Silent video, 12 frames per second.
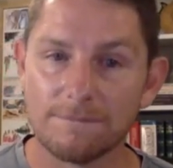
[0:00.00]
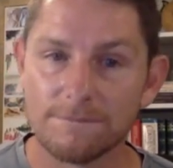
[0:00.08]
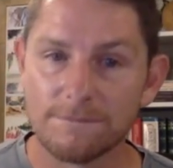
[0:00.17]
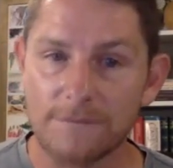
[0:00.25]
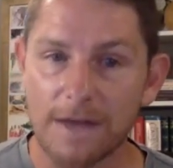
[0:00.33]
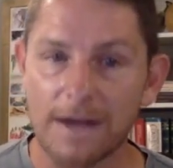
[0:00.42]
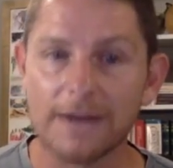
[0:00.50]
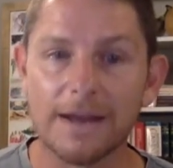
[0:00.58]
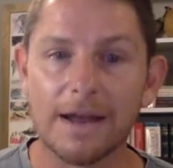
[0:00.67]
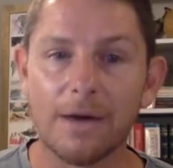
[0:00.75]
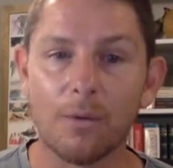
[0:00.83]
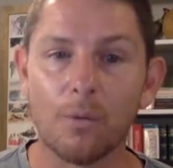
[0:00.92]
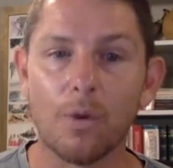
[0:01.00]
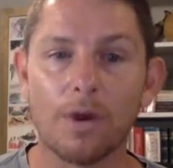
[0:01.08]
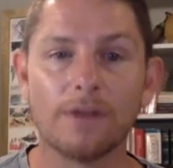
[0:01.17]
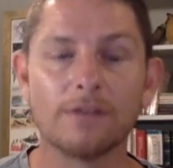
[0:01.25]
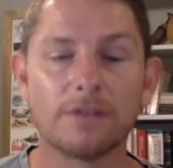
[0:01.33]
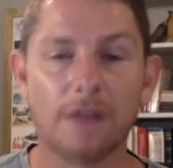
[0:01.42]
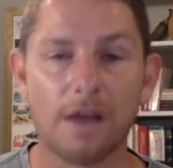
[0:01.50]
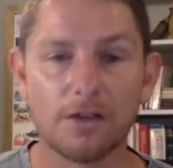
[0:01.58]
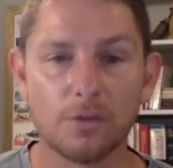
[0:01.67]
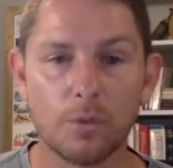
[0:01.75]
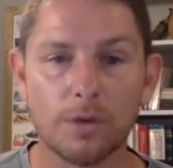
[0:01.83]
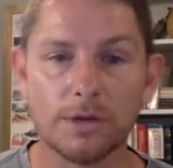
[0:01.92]
find out what is God's
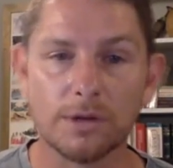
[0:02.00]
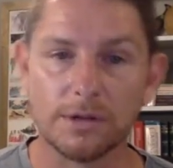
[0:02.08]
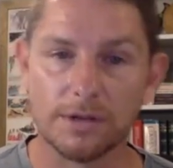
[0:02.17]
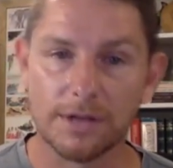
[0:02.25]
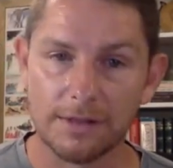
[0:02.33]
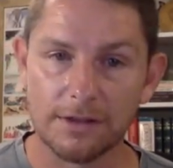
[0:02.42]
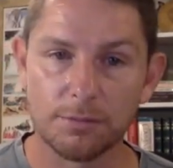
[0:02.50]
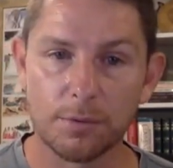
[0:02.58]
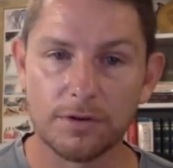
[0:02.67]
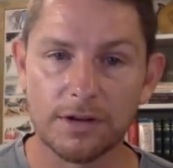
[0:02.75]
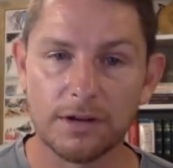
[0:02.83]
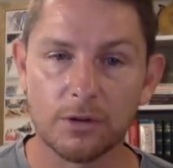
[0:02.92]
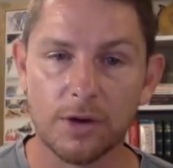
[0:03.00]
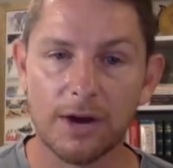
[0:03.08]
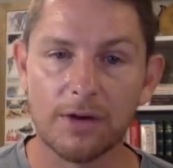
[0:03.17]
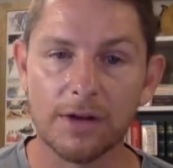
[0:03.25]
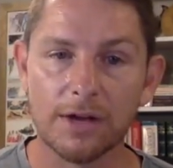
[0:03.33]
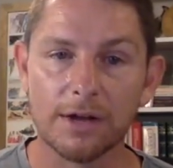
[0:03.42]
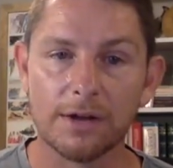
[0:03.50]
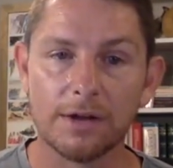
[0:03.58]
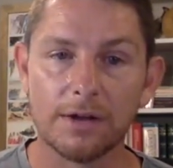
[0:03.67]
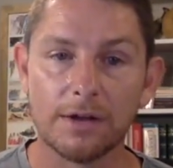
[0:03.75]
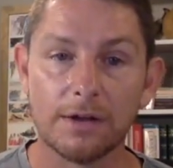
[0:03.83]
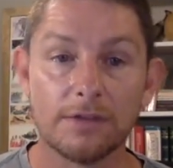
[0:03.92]
will in this particular area.
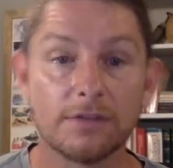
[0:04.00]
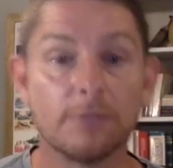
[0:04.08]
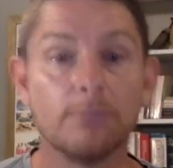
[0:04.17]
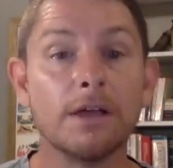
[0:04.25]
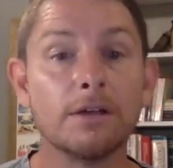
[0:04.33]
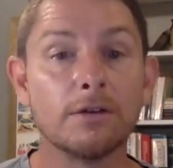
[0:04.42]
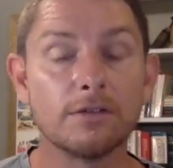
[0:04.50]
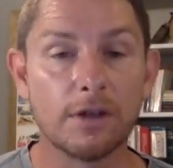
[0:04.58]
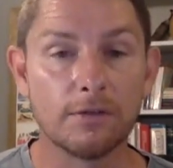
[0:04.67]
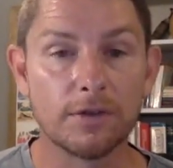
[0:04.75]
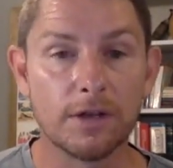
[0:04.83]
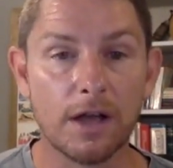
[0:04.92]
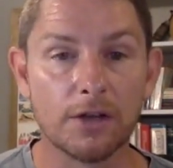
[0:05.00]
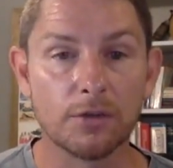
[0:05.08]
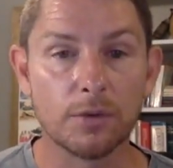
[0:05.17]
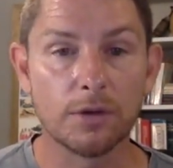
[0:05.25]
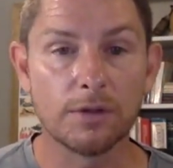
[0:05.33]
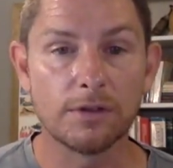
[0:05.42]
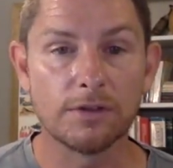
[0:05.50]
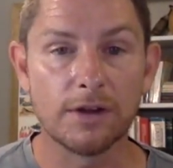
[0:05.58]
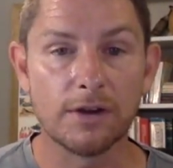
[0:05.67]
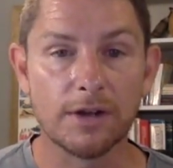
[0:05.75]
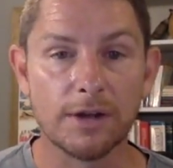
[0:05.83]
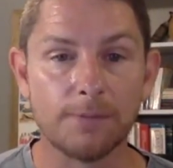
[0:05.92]
Submit yourself to God's will in this
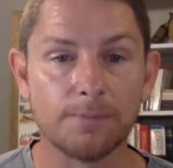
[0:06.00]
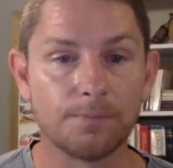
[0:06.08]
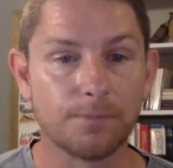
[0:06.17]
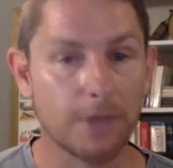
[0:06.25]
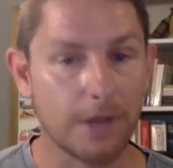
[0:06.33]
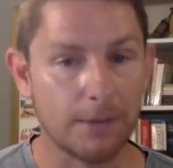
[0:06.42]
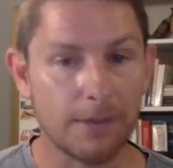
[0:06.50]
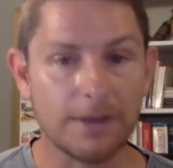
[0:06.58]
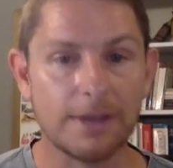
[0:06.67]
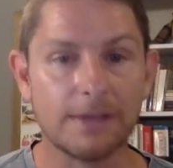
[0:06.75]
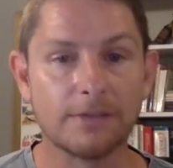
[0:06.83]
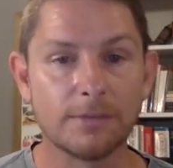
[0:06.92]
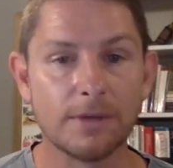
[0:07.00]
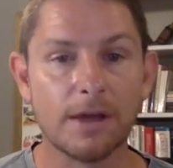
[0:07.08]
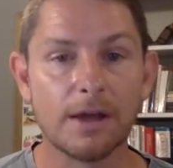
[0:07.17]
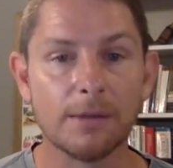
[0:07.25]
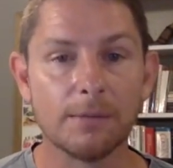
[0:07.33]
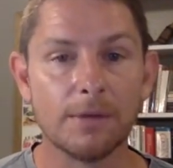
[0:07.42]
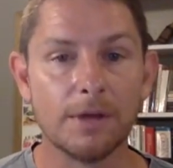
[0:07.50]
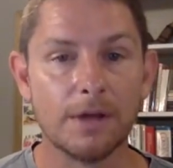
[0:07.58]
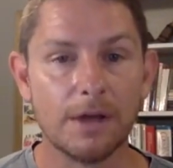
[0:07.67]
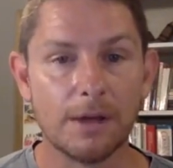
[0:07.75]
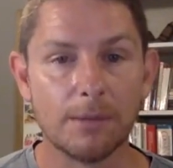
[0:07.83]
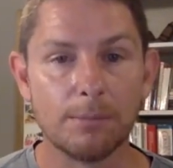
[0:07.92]
area. And it may take some time,
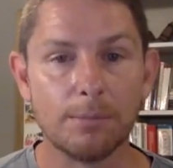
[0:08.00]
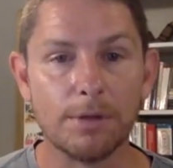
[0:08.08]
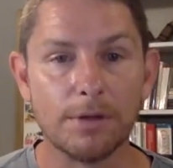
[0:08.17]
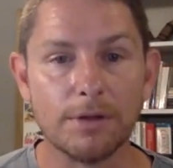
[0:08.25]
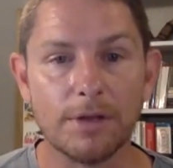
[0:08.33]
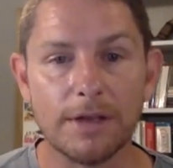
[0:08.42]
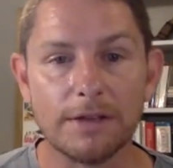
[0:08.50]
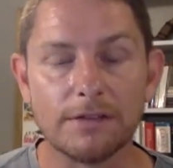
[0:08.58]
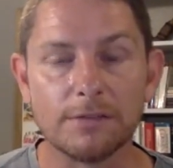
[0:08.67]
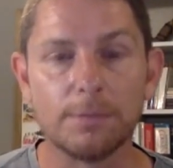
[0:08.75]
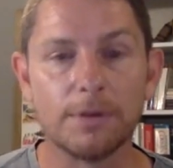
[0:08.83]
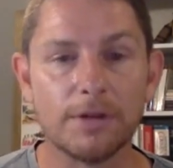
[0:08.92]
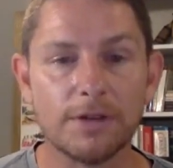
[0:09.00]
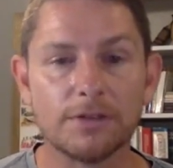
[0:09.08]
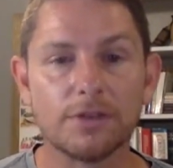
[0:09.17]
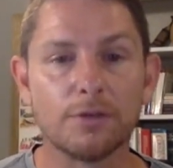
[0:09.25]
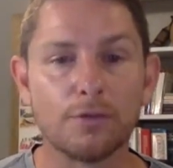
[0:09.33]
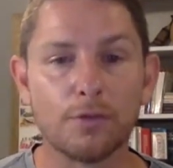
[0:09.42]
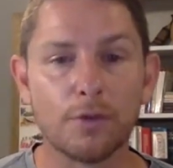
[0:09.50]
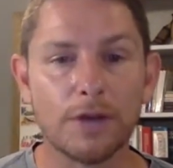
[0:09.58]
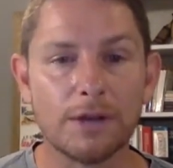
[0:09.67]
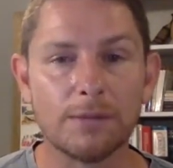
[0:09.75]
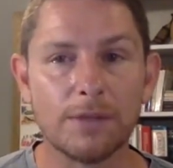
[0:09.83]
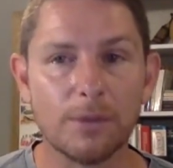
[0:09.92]
but experience the
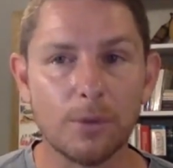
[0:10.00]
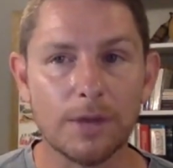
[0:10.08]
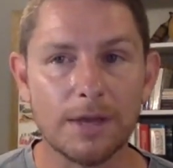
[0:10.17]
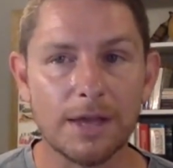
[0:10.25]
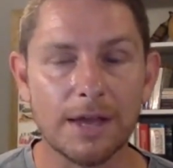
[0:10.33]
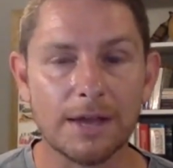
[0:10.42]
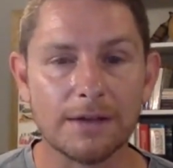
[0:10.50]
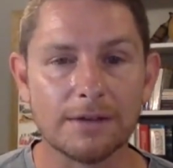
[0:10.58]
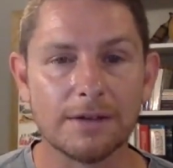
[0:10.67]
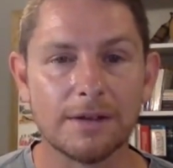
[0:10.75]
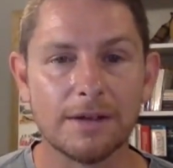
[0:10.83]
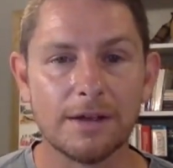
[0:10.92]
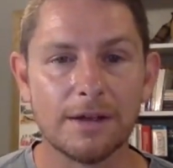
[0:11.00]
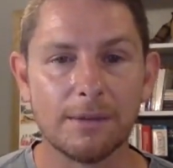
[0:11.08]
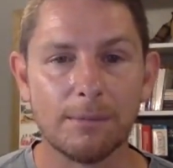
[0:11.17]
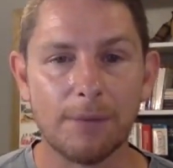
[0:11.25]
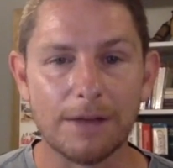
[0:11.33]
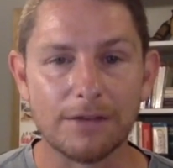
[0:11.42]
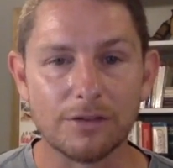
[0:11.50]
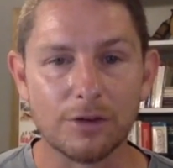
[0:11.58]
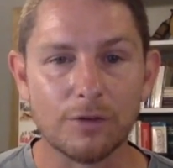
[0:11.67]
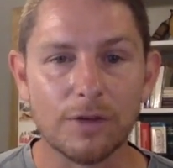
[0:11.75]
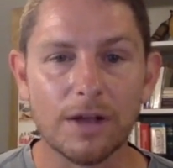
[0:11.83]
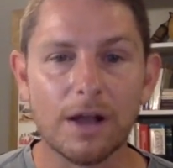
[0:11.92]
freedom that we get by
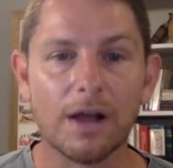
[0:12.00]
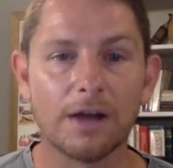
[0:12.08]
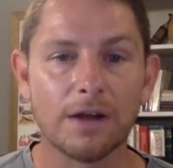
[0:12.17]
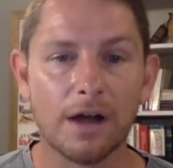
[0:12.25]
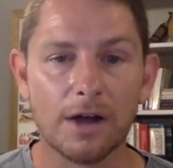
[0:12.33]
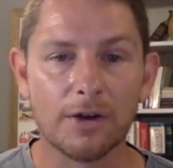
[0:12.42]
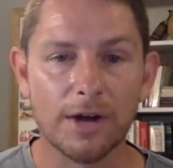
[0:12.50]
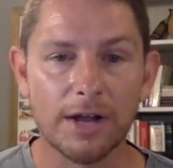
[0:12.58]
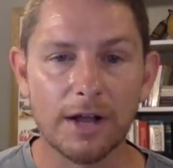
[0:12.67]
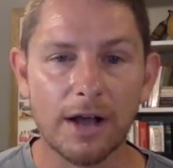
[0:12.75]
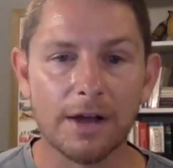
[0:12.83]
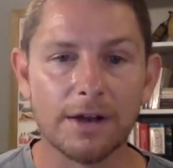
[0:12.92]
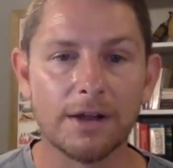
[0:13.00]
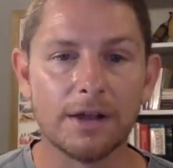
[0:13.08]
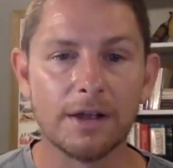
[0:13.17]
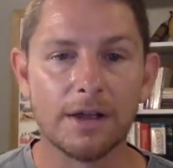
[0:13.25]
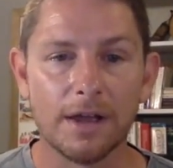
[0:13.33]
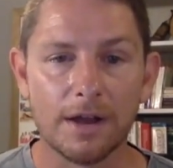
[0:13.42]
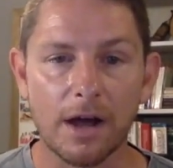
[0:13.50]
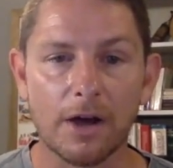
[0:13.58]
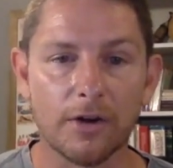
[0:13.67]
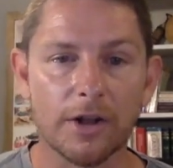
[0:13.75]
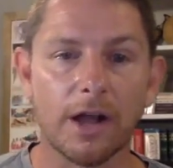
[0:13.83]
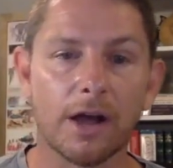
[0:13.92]
serving God, honoring God, and
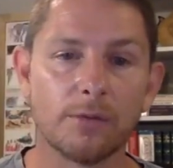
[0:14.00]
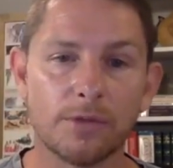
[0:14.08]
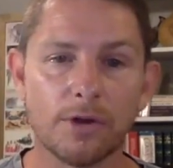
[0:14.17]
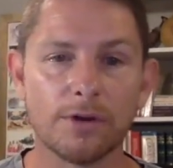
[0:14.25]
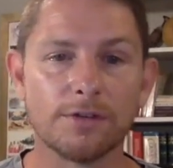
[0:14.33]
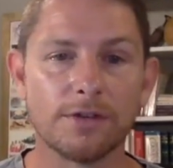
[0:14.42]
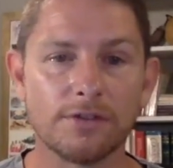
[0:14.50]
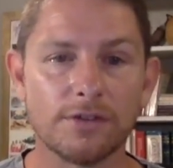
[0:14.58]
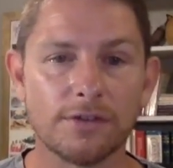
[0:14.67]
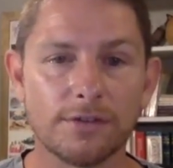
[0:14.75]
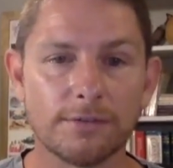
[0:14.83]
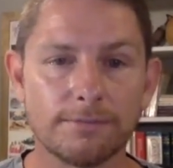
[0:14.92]
honoring God with our decisions.